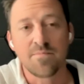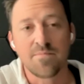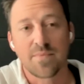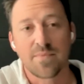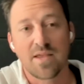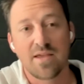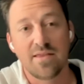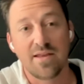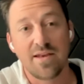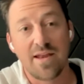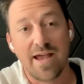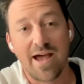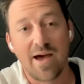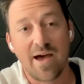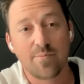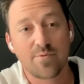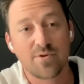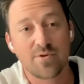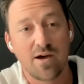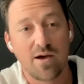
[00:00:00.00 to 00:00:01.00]
And then
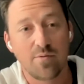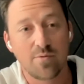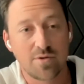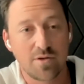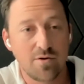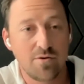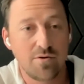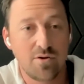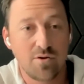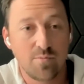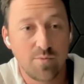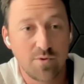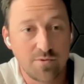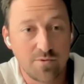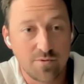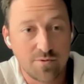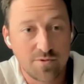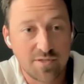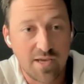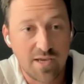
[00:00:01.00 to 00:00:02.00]
app dot would go to your
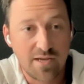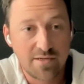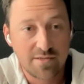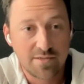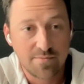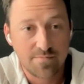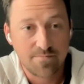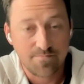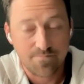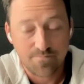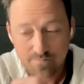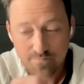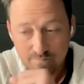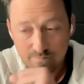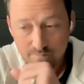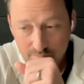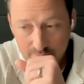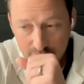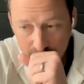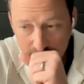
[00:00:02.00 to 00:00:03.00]
Bildr site.
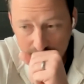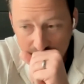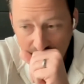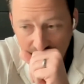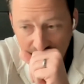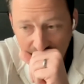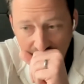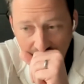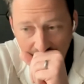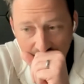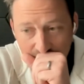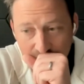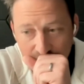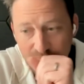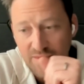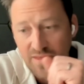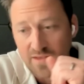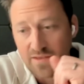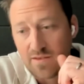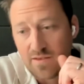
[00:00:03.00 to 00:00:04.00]

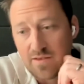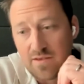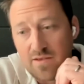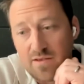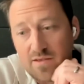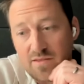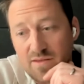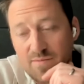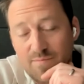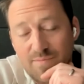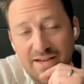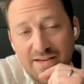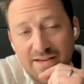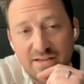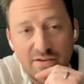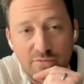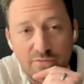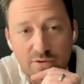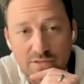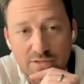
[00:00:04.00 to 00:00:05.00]
The main
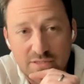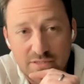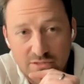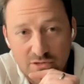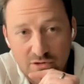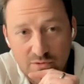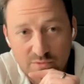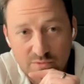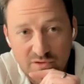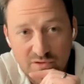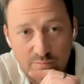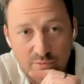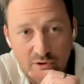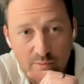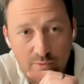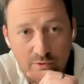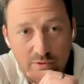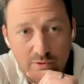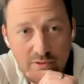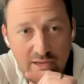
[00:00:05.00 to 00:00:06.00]
difference in terms of
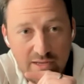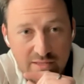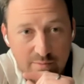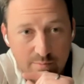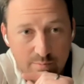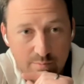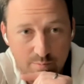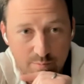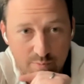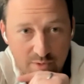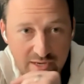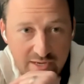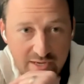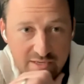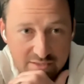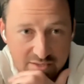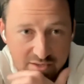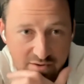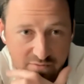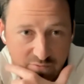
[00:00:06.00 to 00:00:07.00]
Bubble, like the
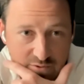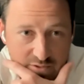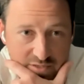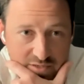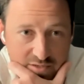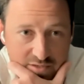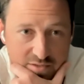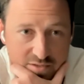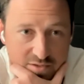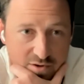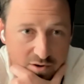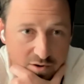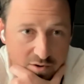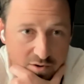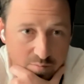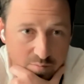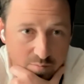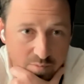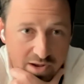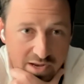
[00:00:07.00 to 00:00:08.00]
biggest differences
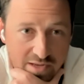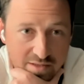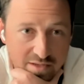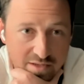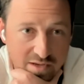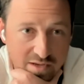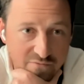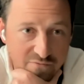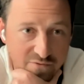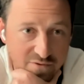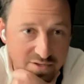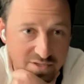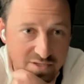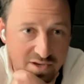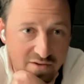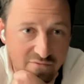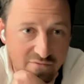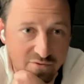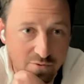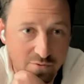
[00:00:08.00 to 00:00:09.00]
are mainly
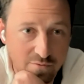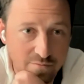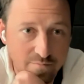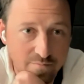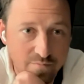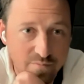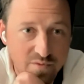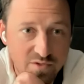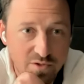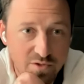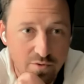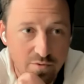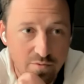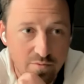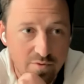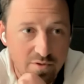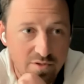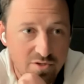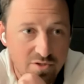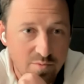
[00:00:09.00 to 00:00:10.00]
philosophical.
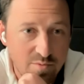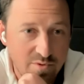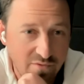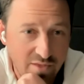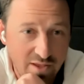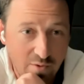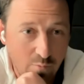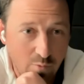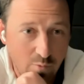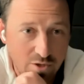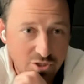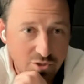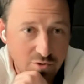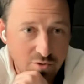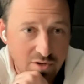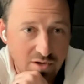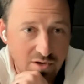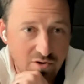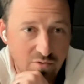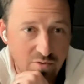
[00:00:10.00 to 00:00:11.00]
So in terms of like what you
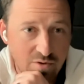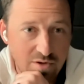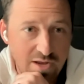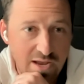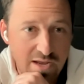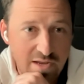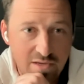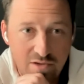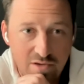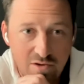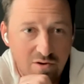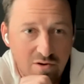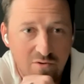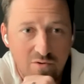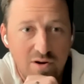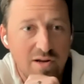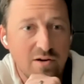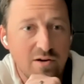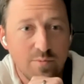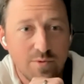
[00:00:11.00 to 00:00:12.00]
can
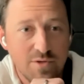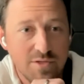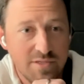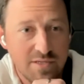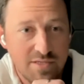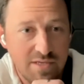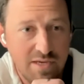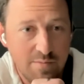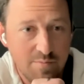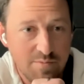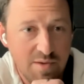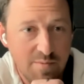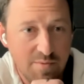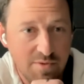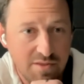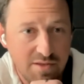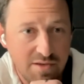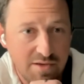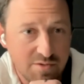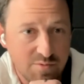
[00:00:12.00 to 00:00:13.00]
create almost the same type
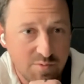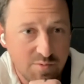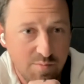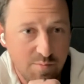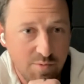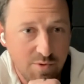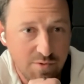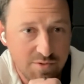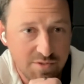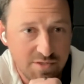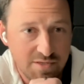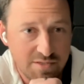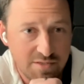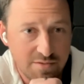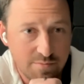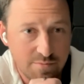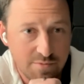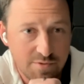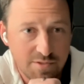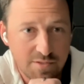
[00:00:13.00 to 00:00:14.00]
of things with both
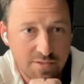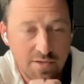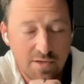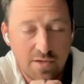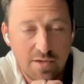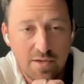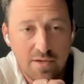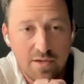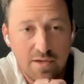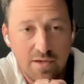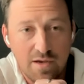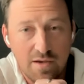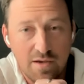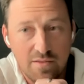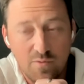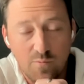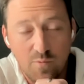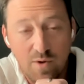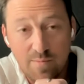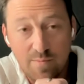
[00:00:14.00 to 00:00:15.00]
systems.
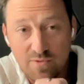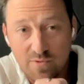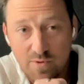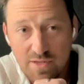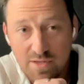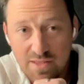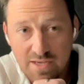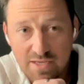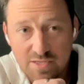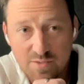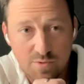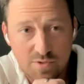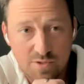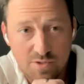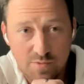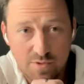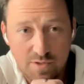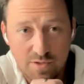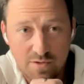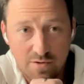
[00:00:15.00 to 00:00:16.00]
The Web3 things we're
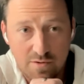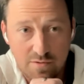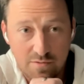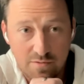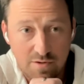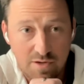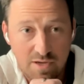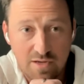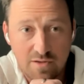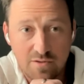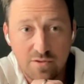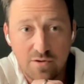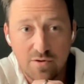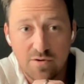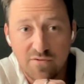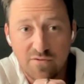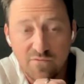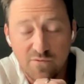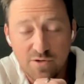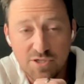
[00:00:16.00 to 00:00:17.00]
doing are a clear
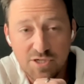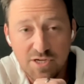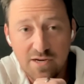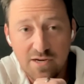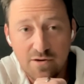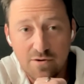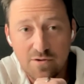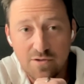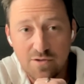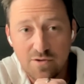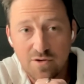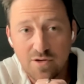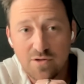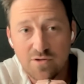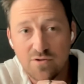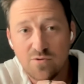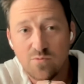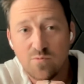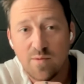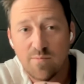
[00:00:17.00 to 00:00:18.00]
differentiator. You can
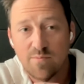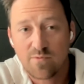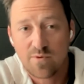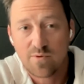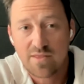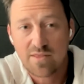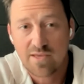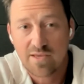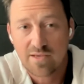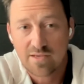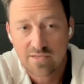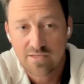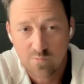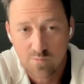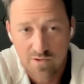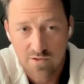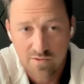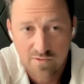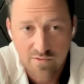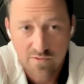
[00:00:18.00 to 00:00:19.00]
do Web3 things
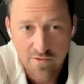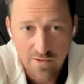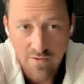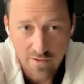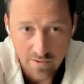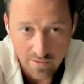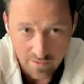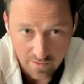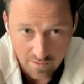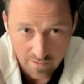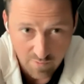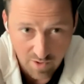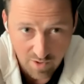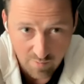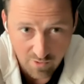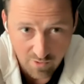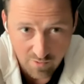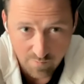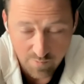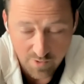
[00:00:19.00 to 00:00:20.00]
with
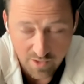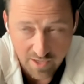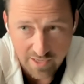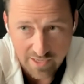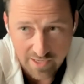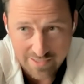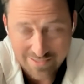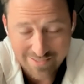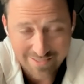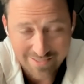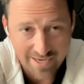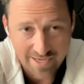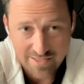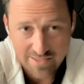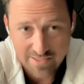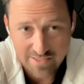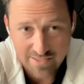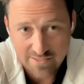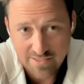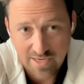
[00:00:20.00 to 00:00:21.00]
Bubble, but it's not
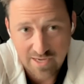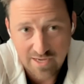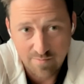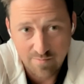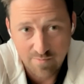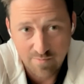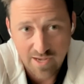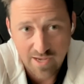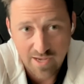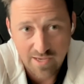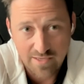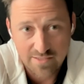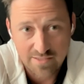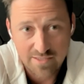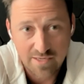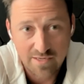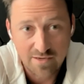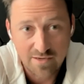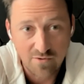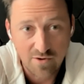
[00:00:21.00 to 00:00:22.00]
the same as
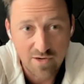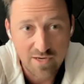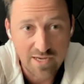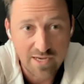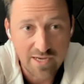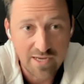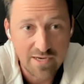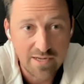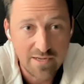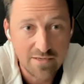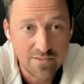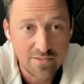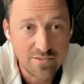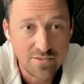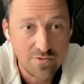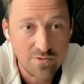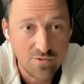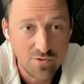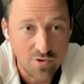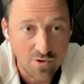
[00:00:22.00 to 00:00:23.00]
integrating it
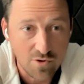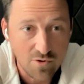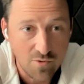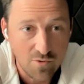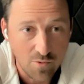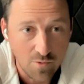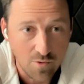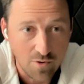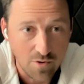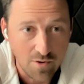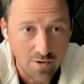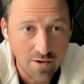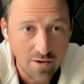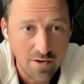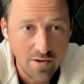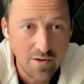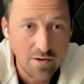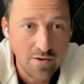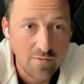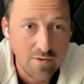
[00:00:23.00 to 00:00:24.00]
into your core,
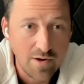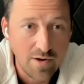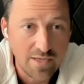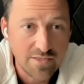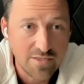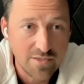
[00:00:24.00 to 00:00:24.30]
right?